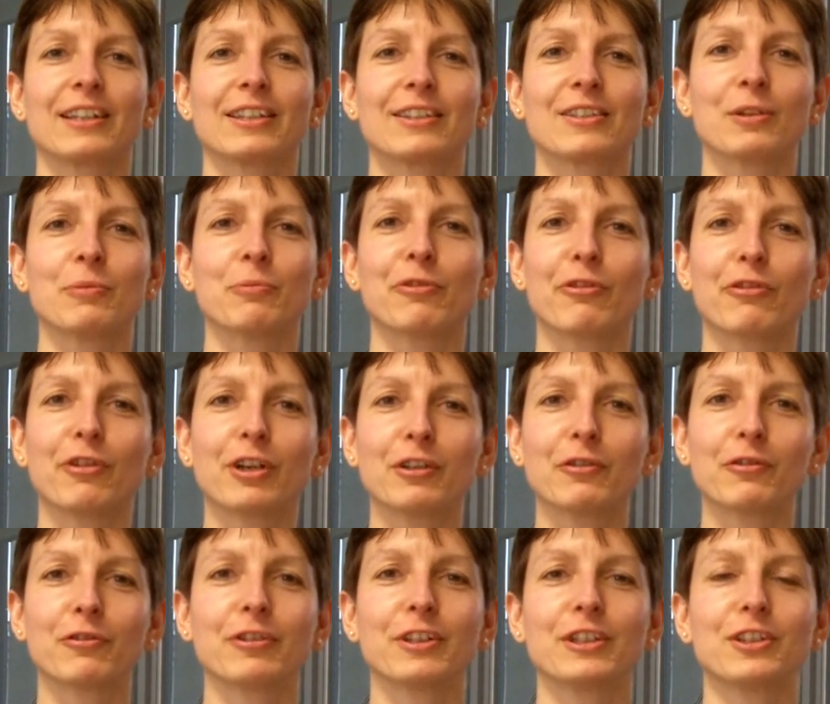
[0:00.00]
Some
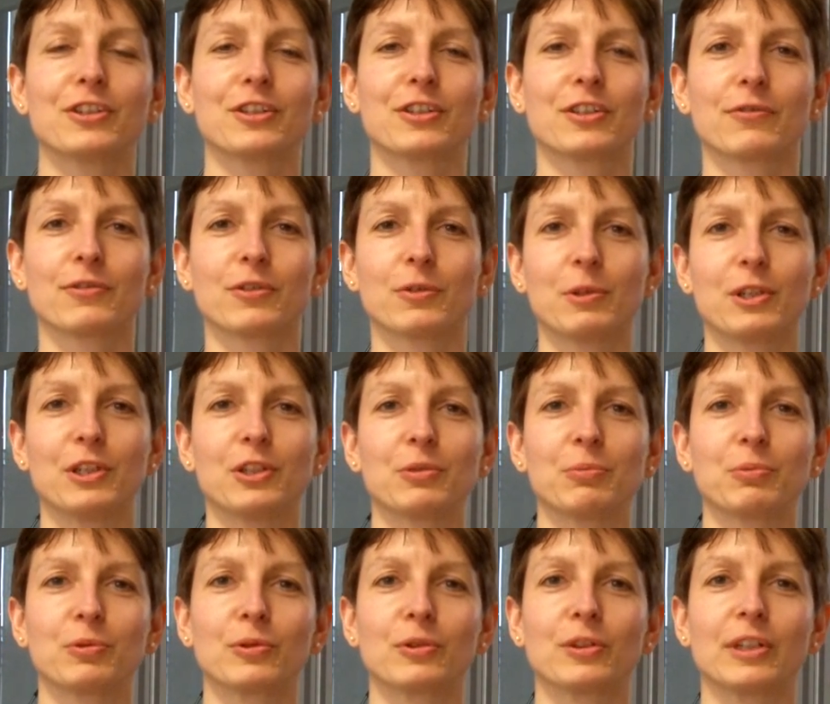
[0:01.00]
fun features of
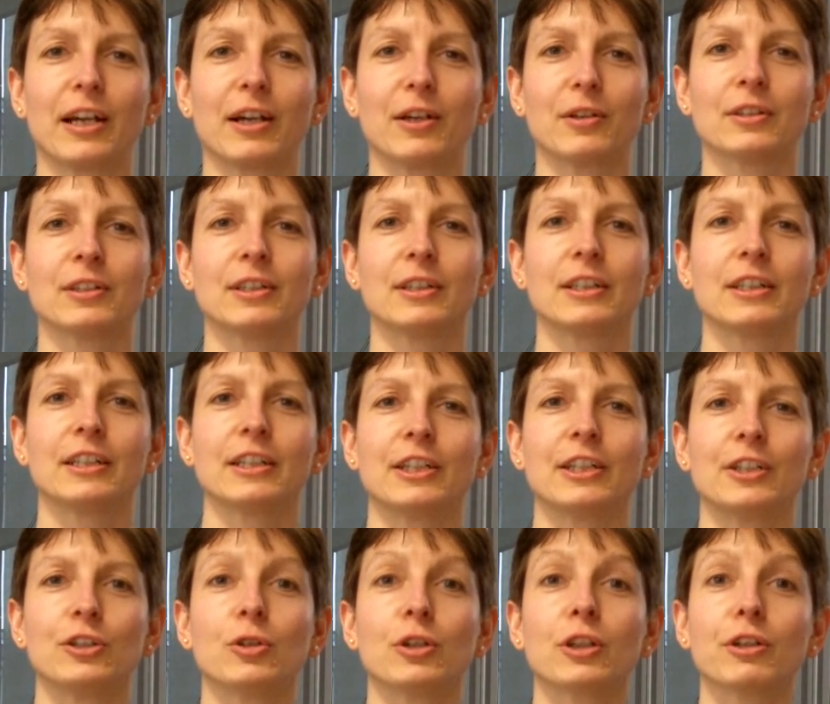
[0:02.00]
Speechpool now.
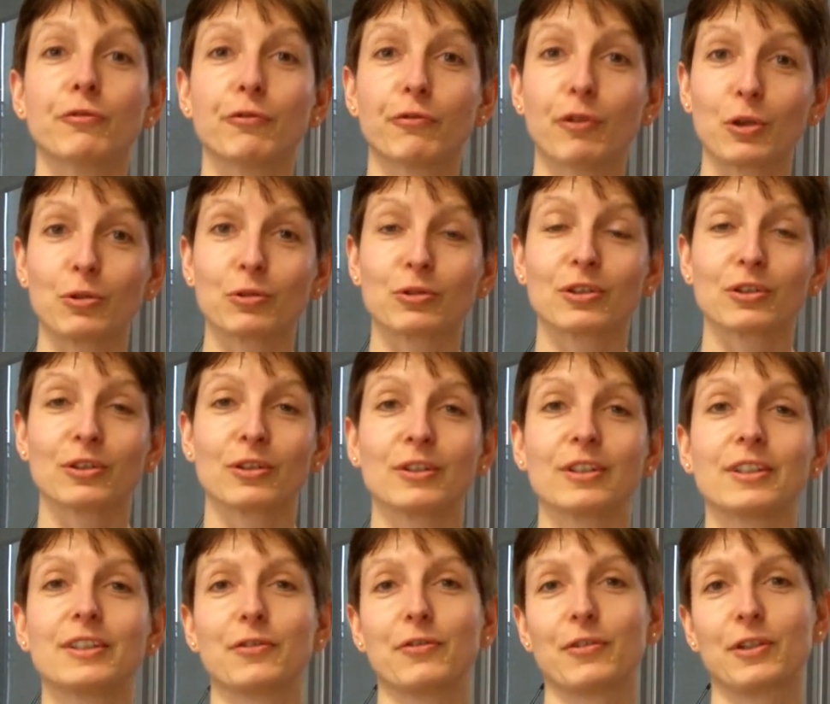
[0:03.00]
You can vote
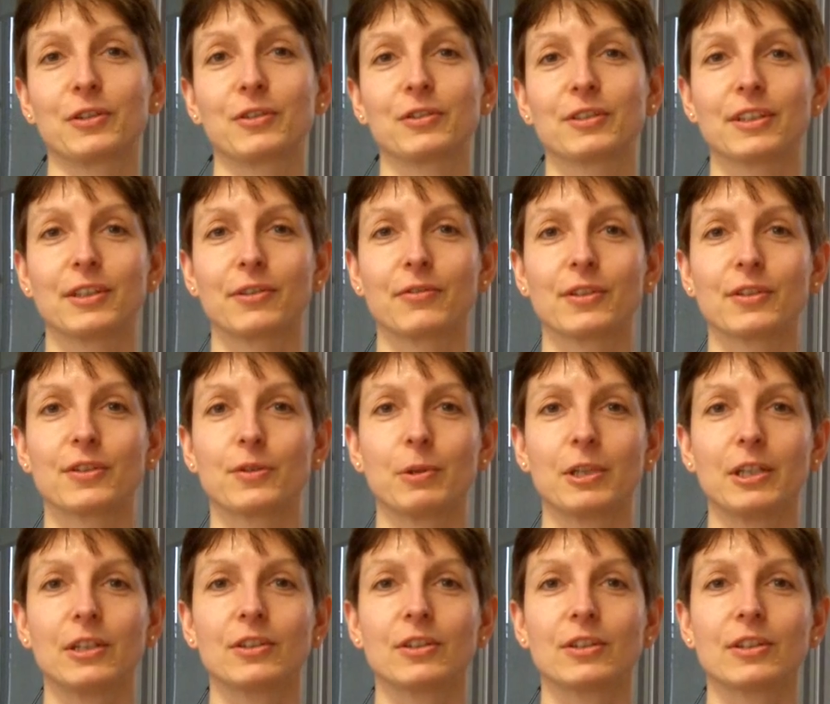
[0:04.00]
on the difficulty of the
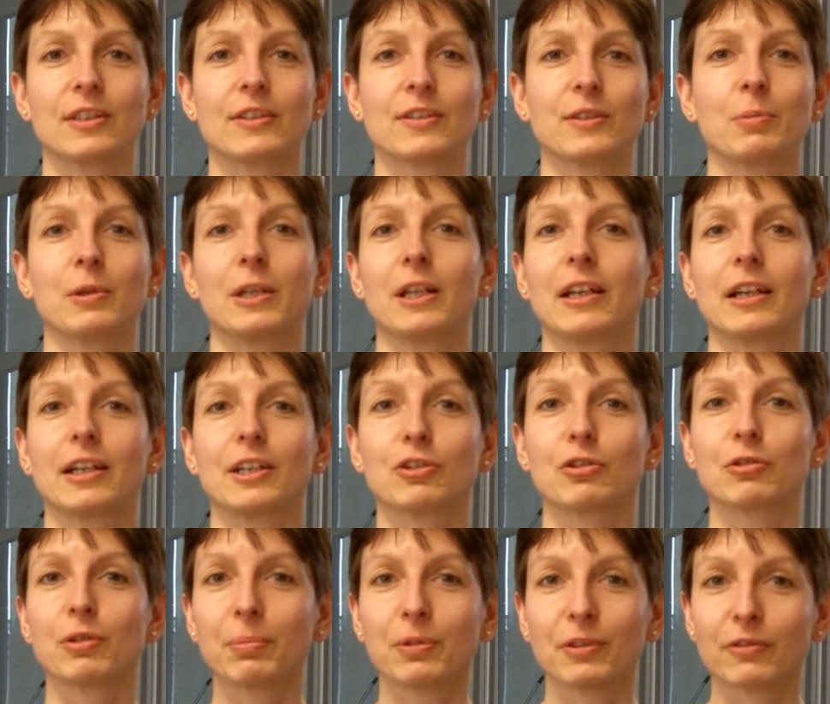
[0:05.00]
speech. It's a bit like
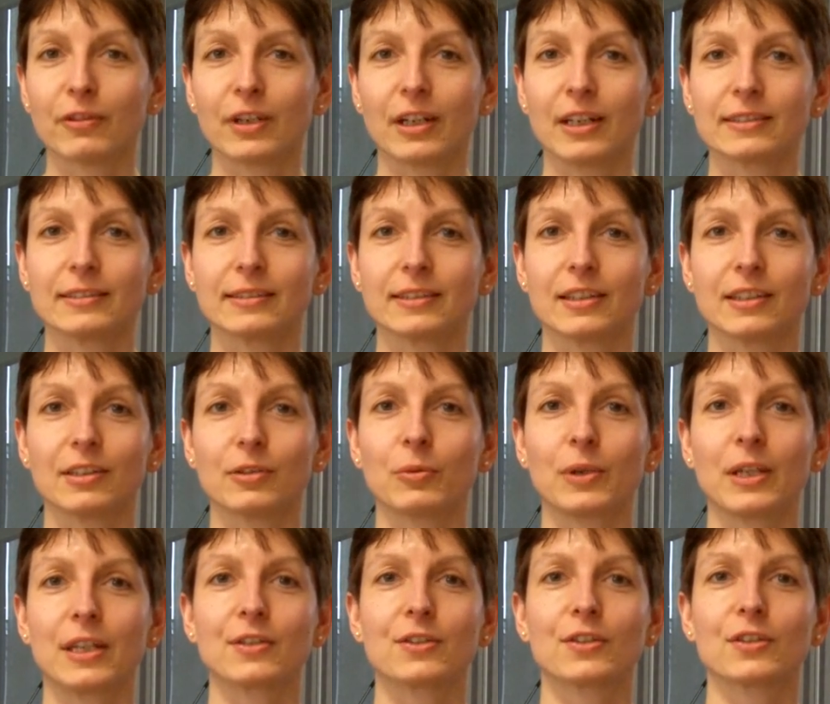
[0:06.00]
TripAdvisor,
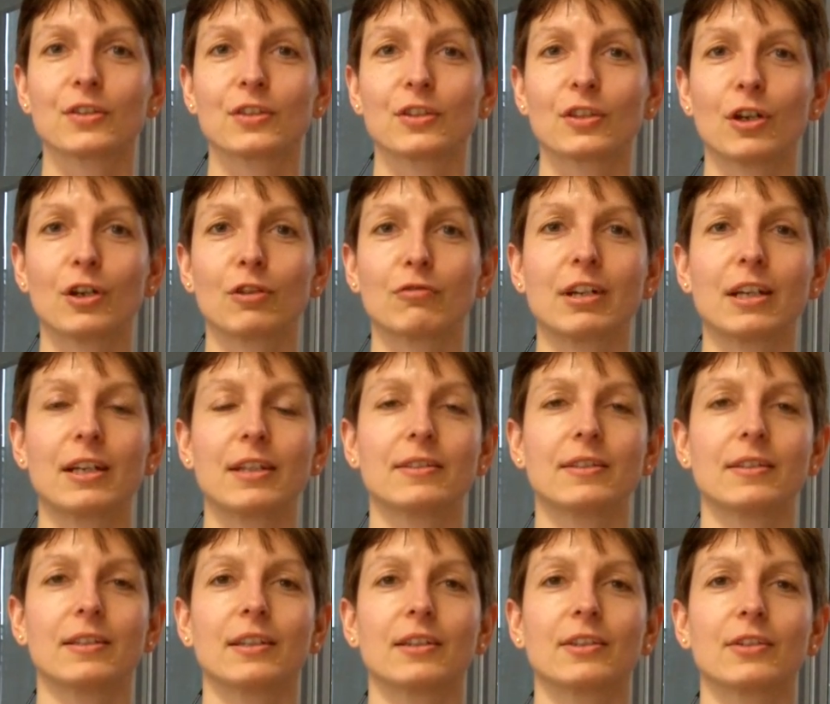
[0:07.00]
where there's a star
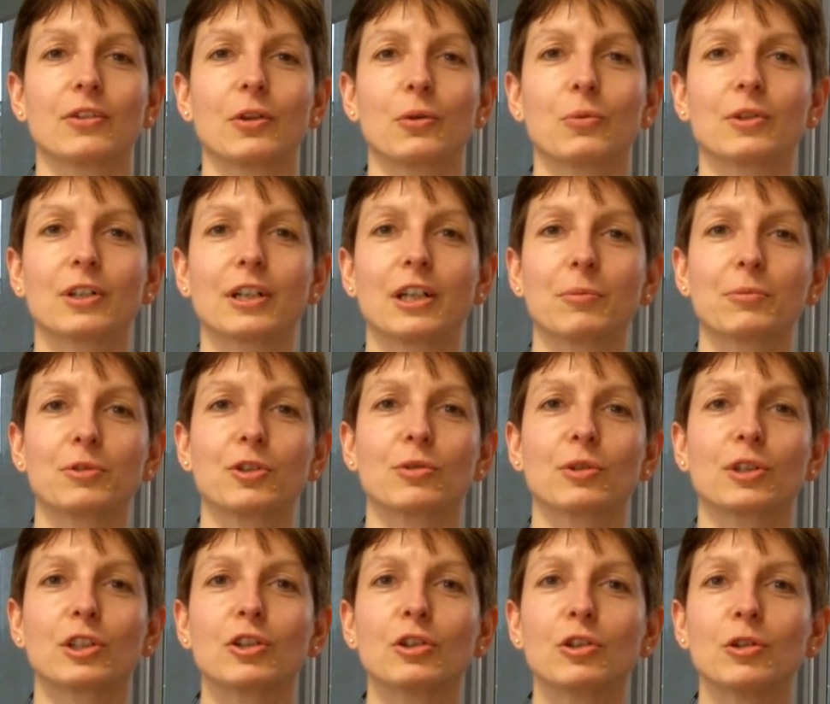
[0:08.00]
rating. So we'll come
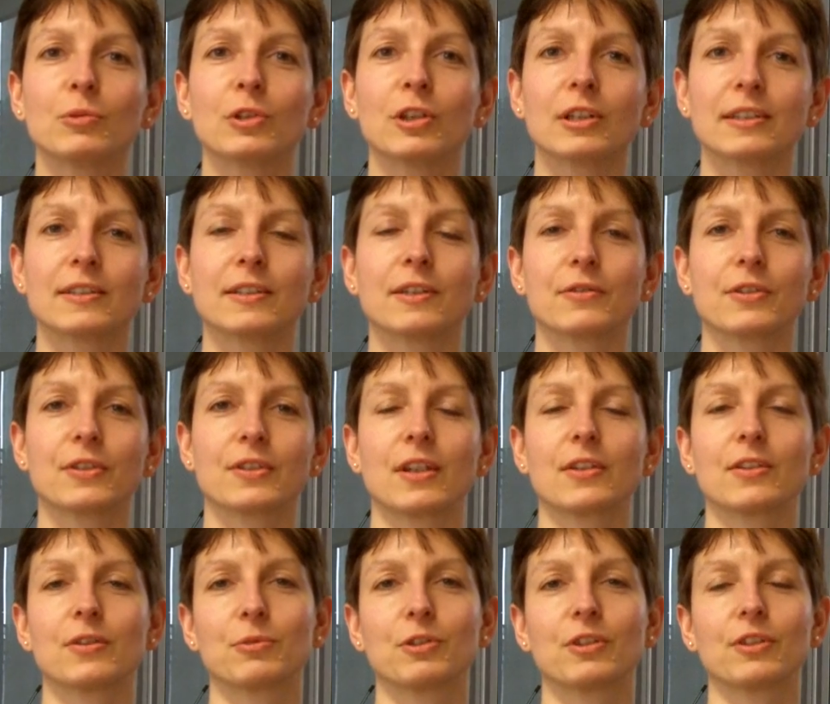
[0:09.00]
to a cumulative
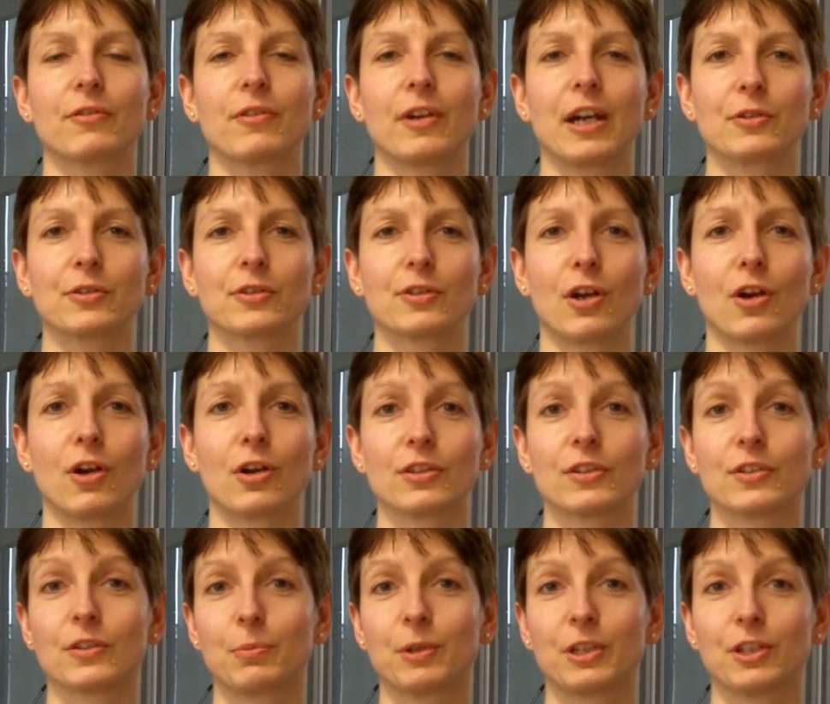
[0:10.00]
assessment of how
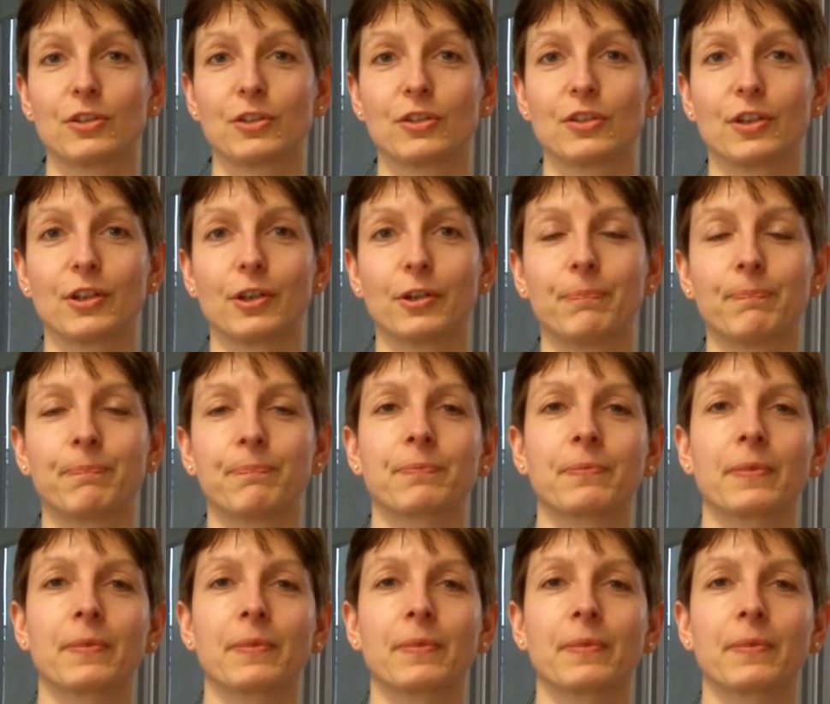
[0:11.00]
hard speeches are.